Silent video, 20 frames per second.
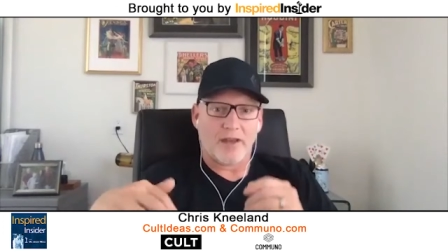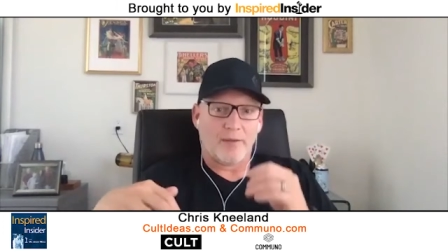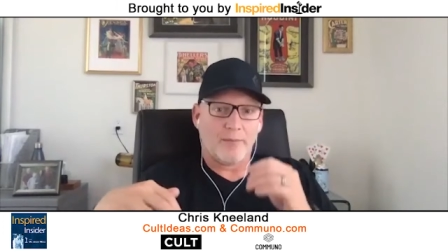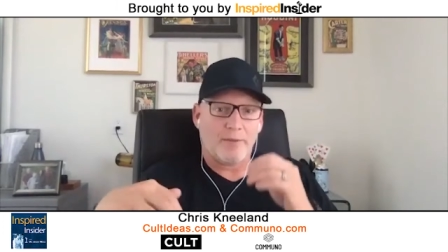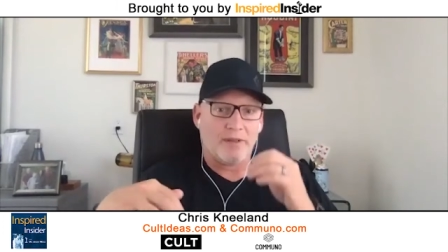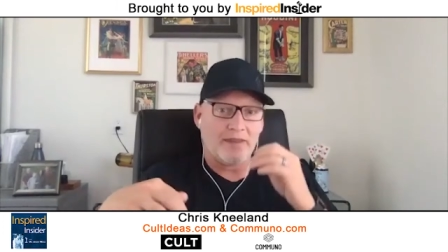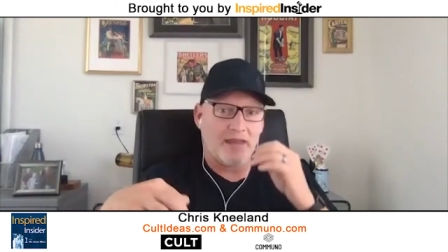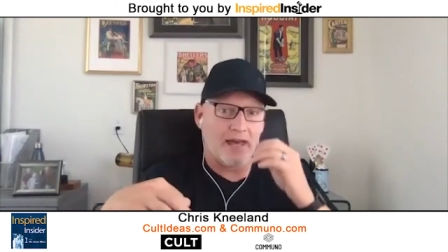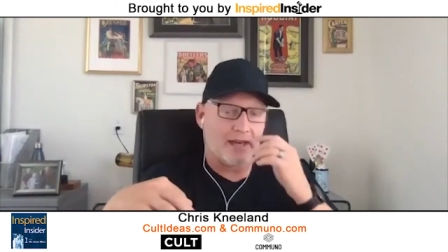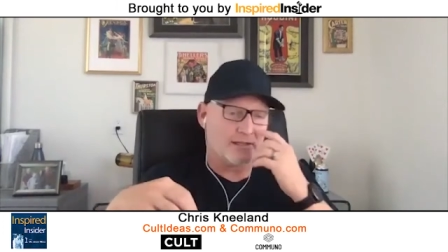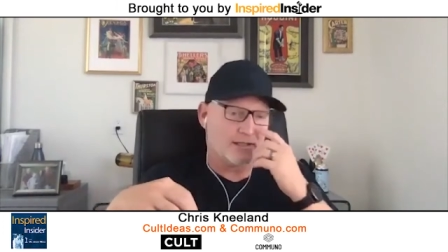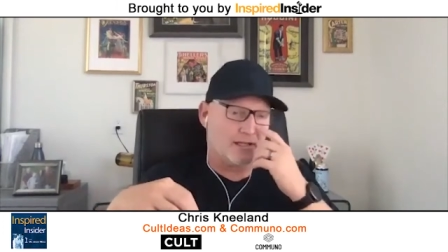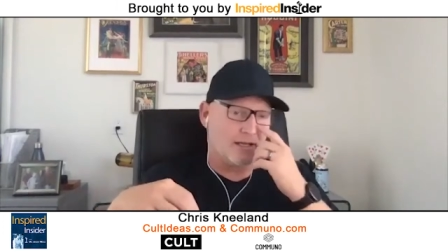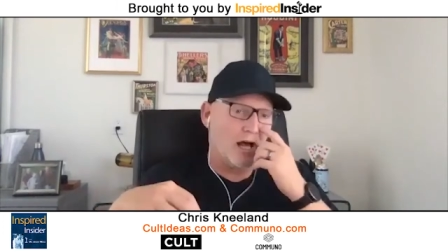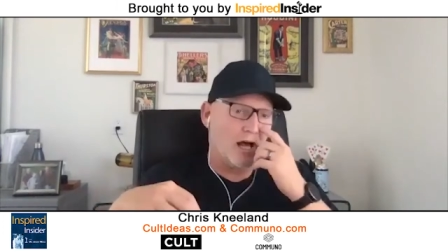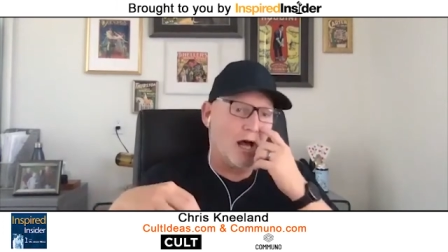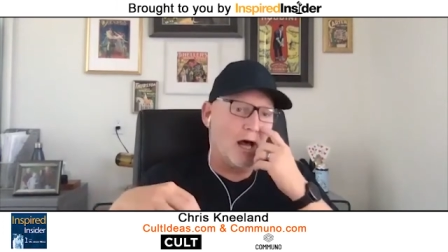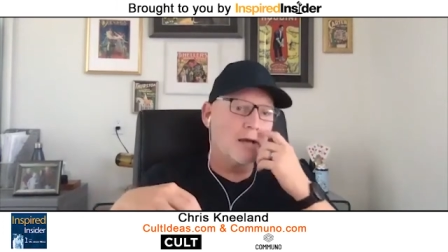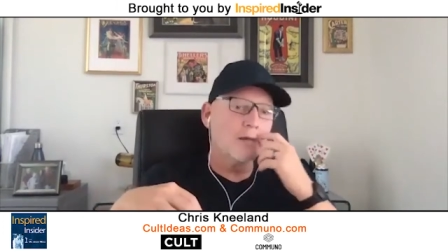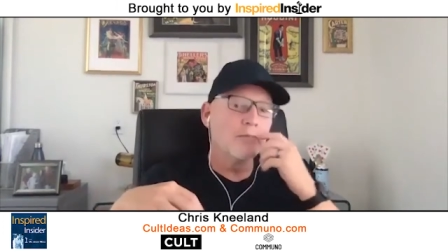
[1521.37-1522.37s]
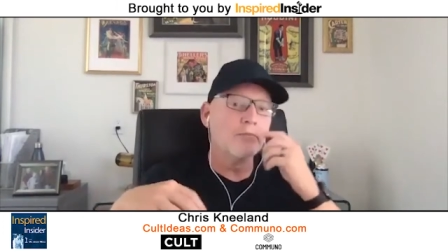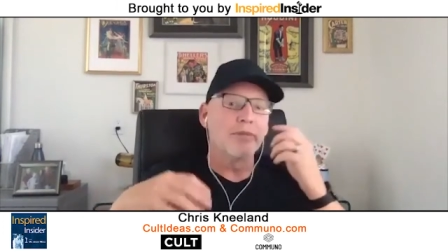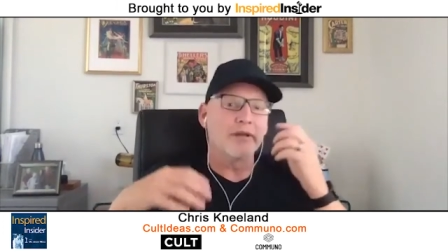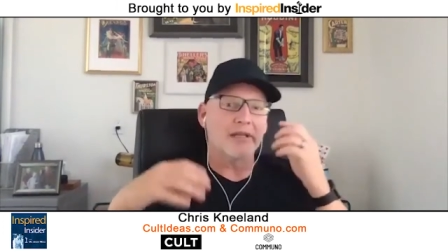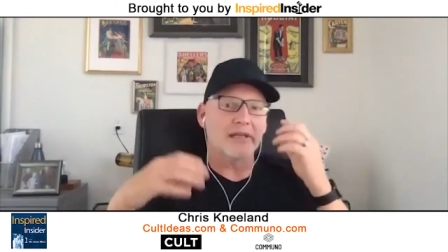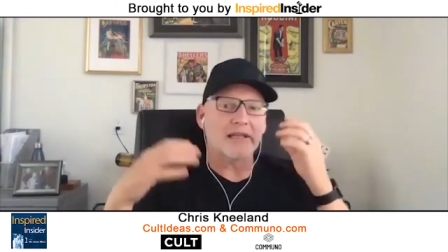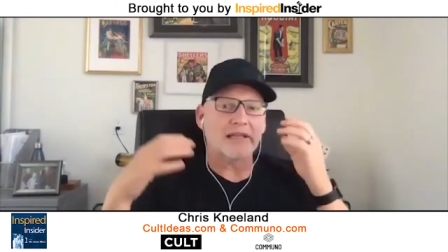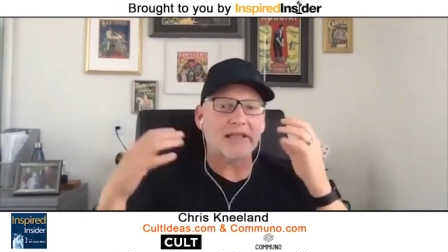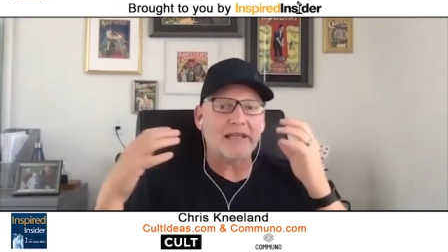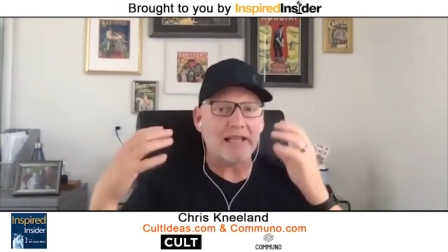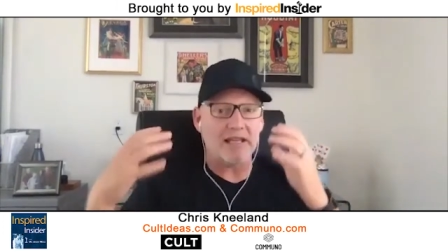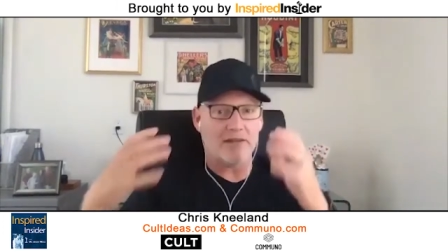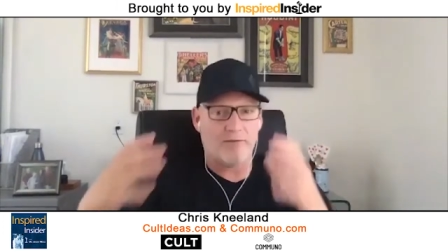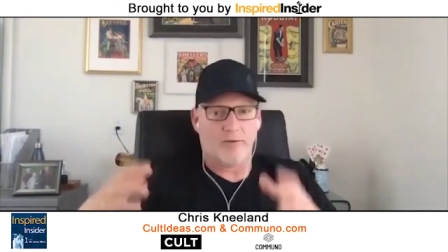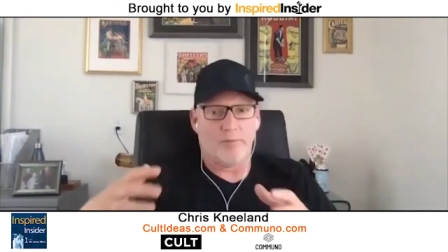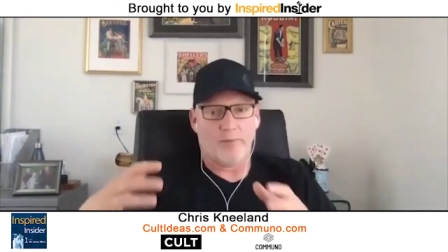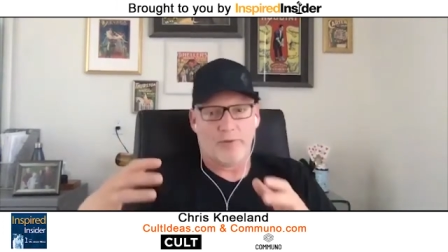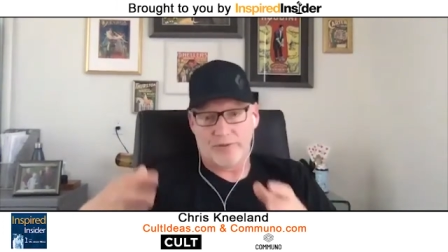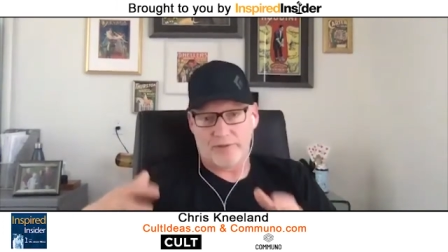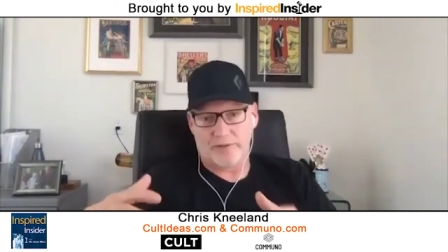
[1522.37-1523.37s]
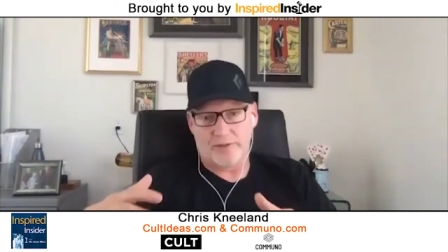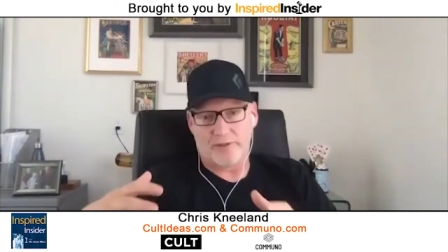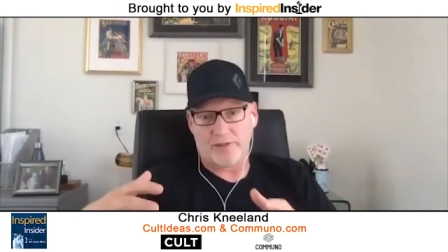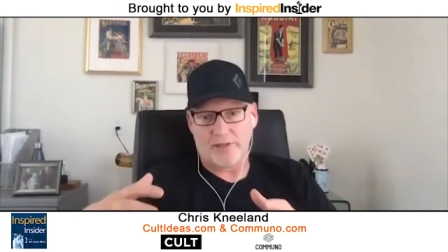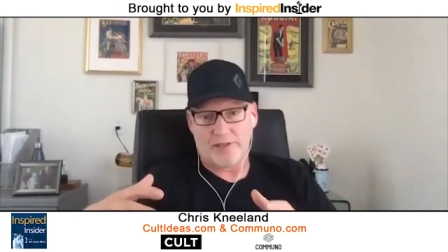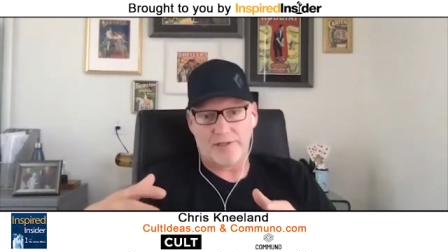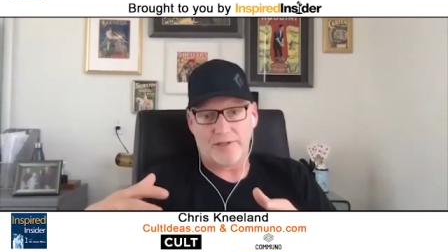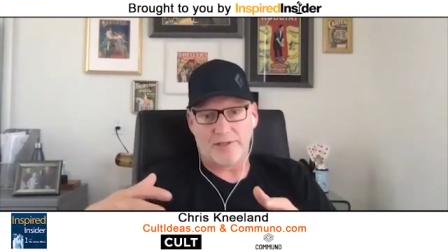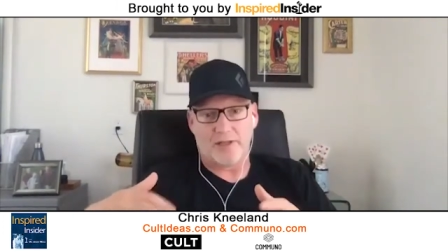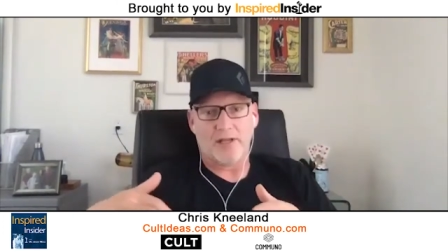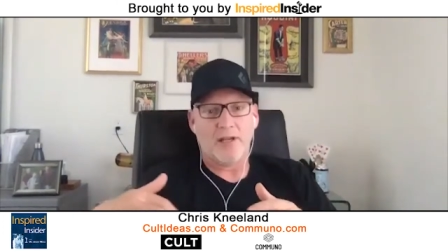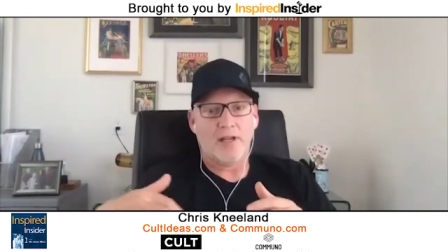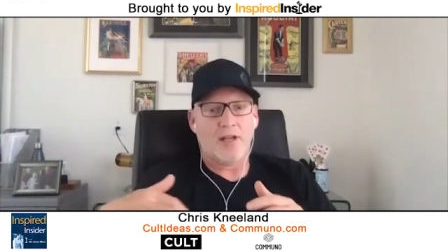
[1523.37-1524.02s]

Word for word: I mean, that is an unbelievable statistic.